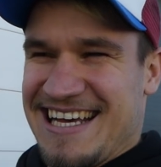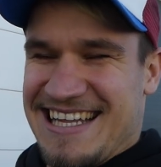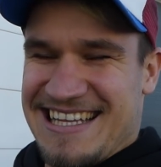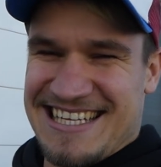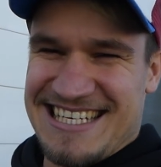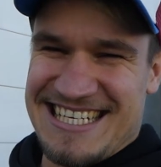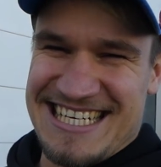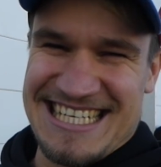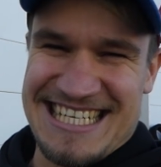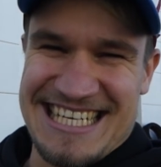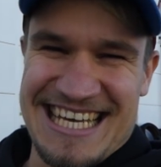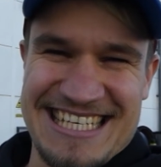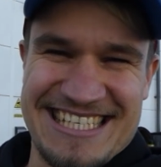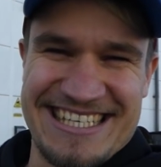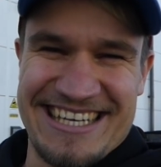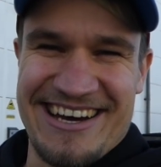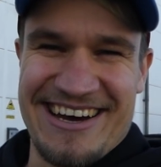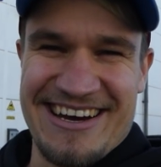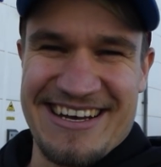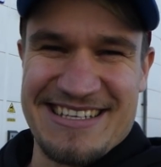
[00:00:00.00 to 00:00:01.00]
the GTS
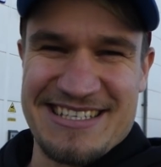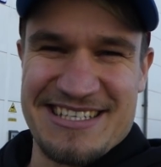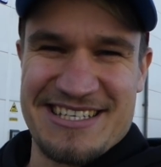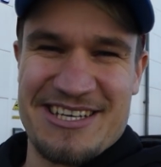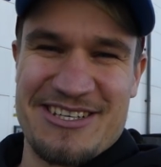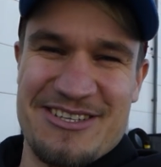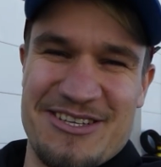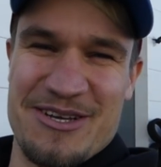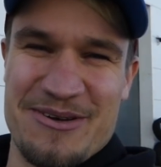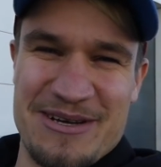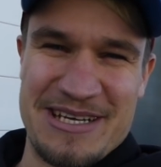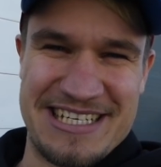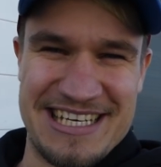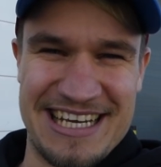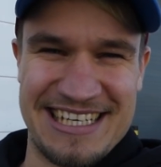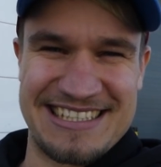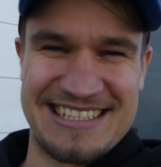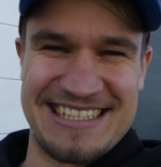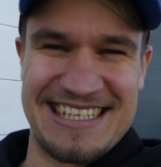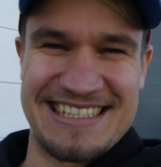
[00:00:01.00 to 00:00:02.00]
lines do it
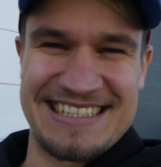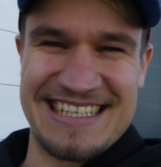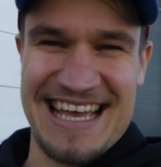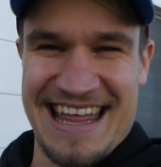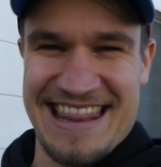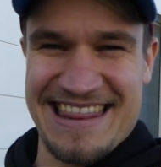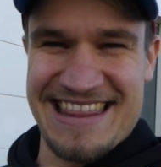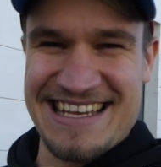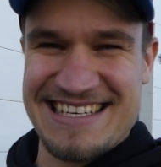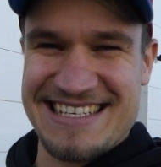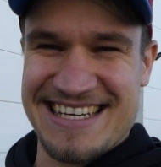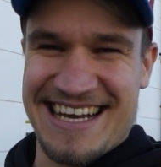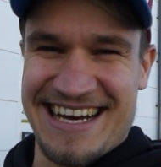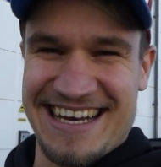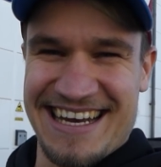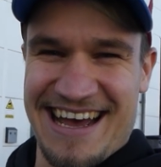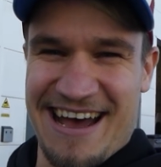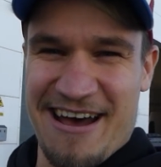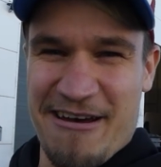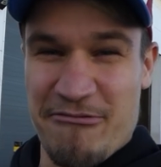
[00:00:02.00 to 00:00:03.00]
justice and this
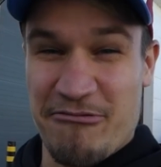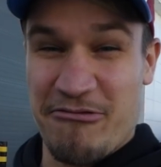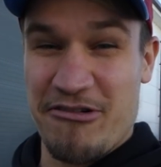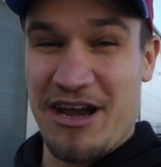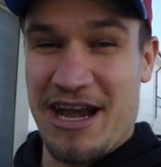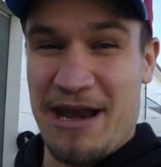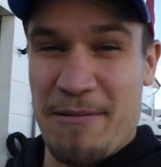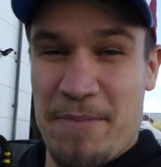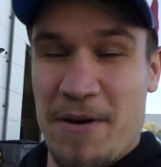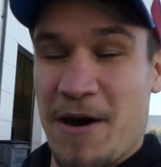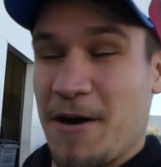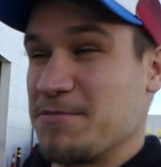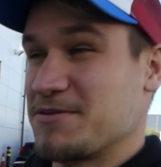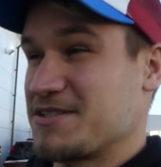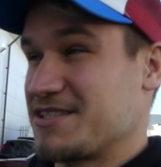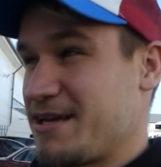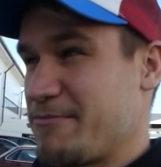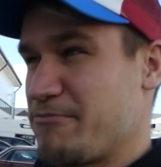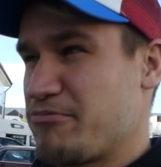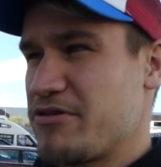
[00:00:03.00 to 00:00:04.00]
color really pops,
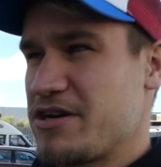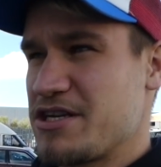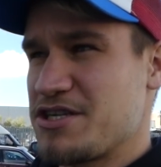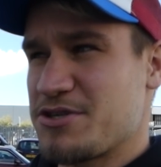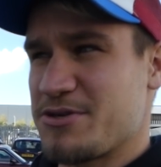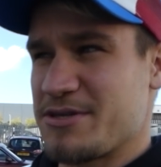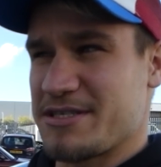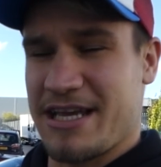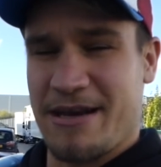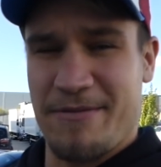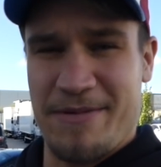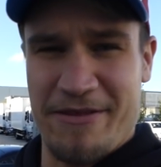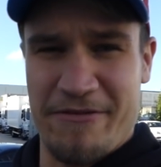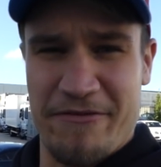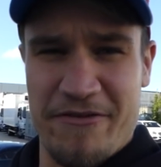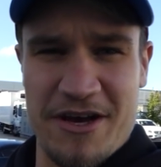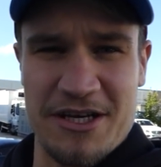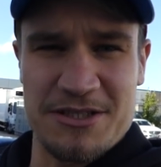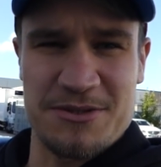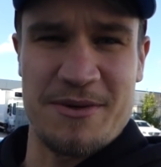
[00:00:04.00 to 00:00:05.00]
because I'm pretty sure it's going to be the
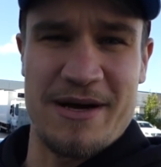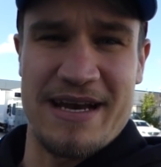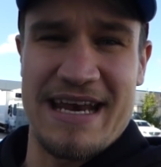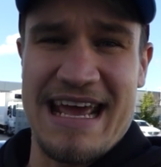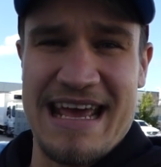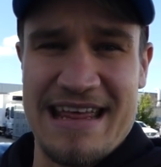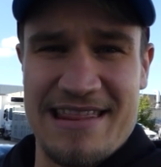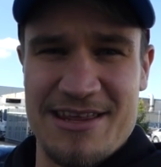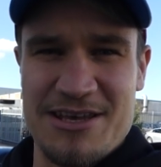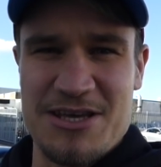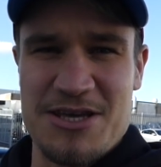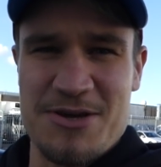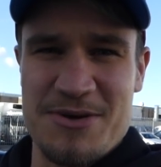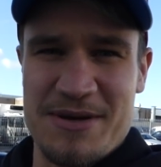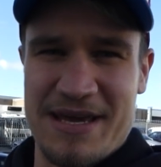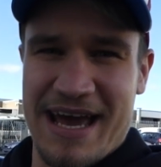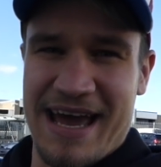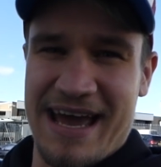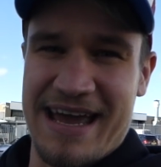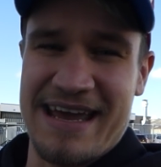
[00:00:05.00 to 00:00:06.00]
first one in the
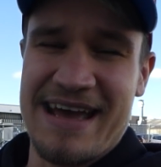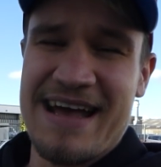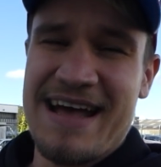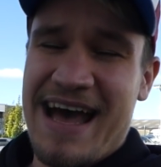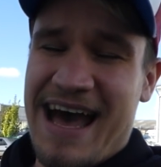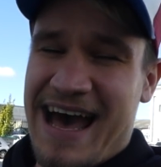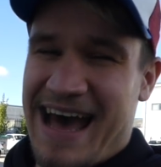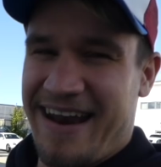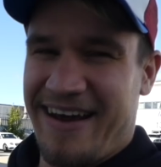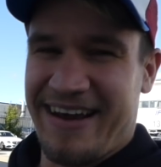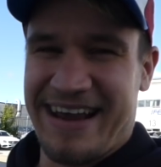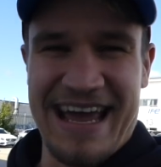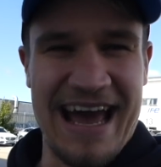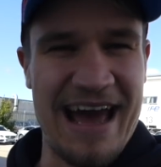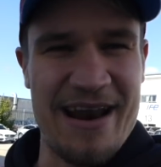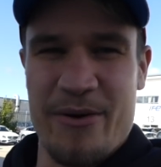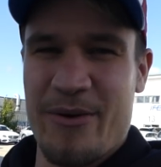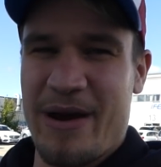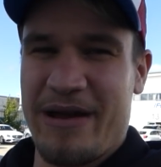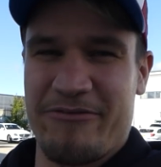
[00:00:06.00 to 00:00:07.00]
UK, and I
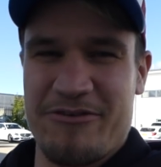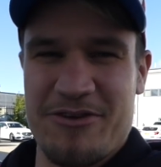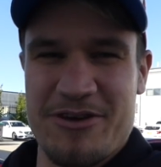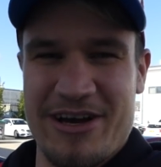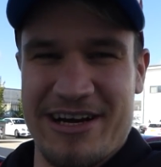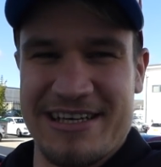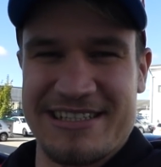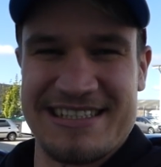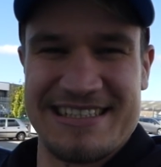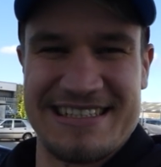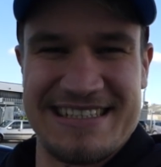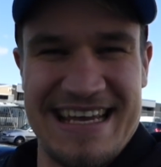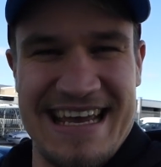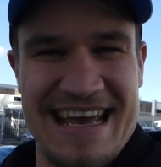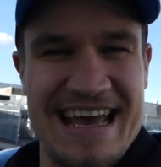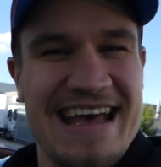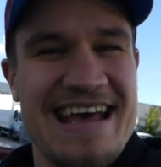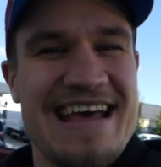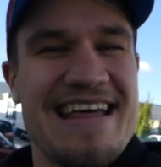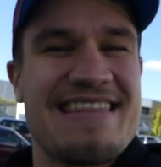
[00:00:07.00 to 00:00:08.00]
cannot wait for you guys to see
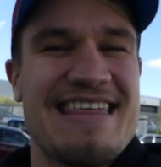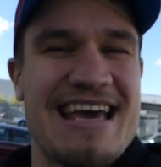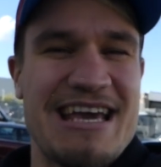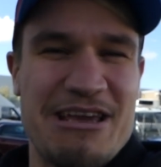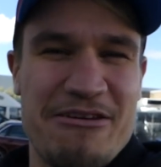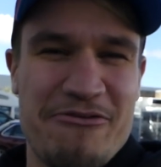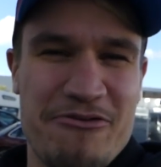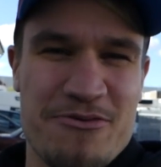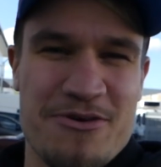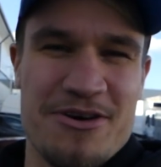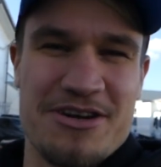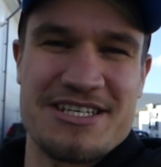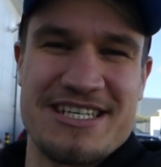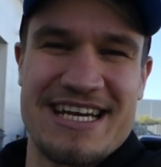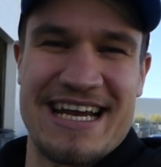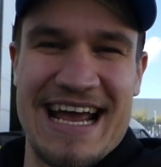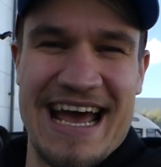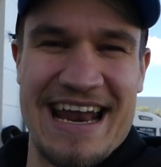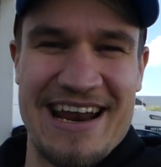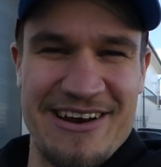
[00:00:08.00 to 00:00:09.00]
it. Thank you for
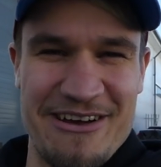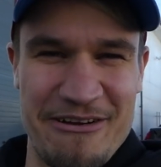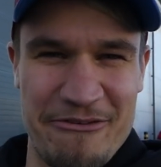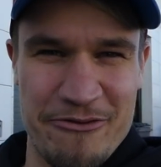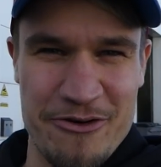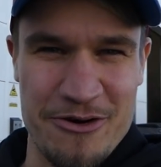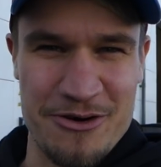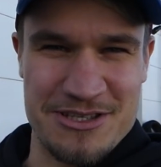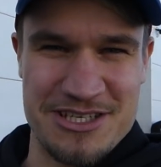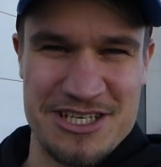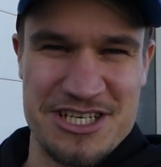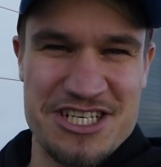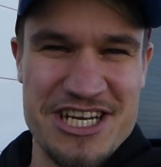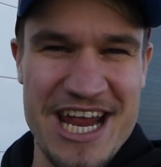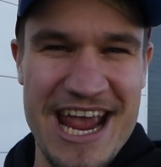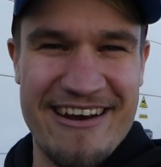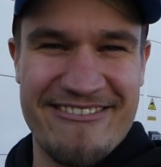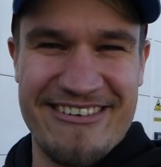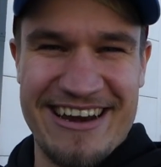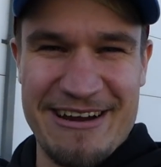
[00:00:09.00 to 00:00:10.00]
watching, and I look forward to
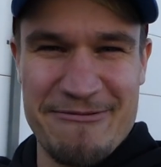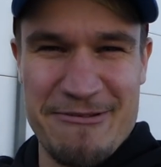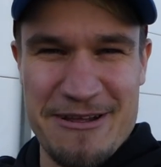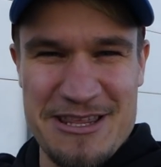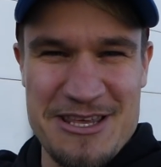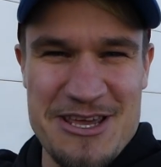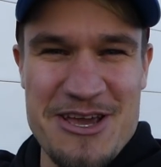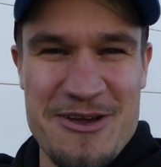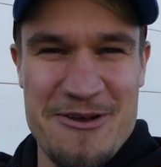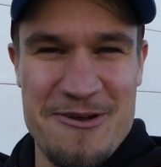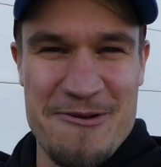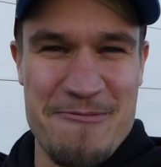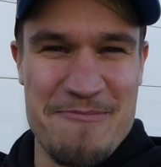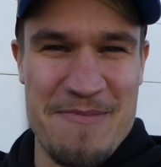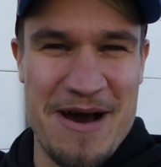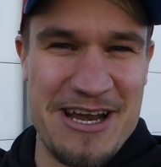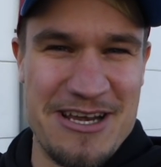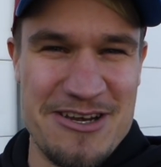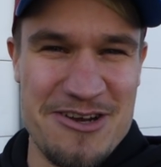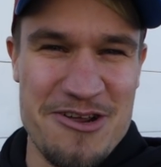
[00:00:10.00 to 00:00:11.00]
sharing with you
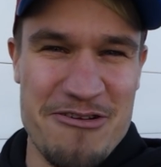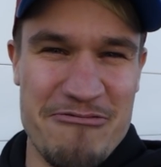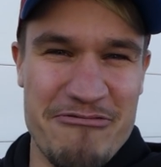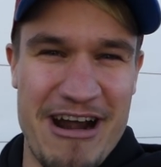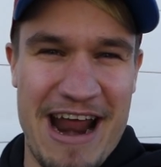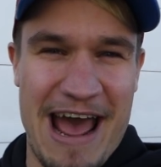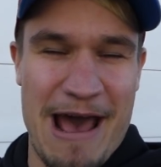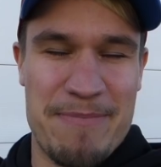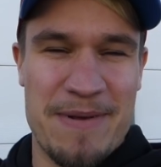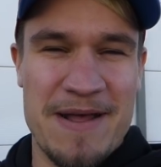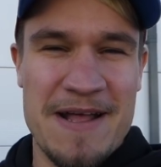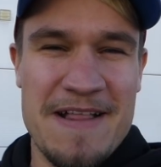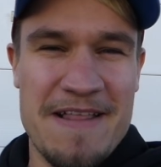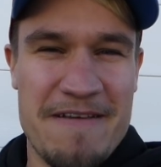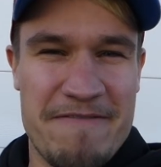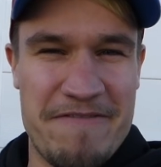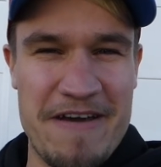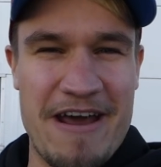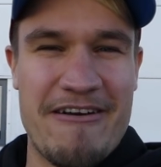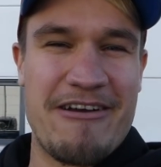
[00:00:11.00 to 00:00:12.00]
my new wrap
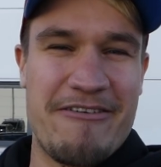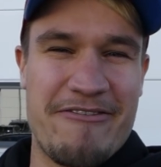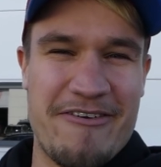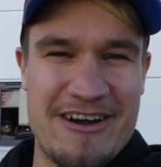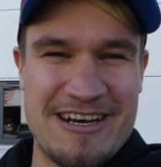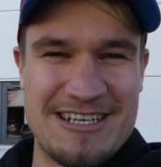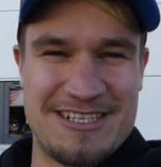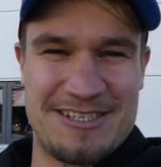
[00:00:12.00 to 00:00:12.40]
very, very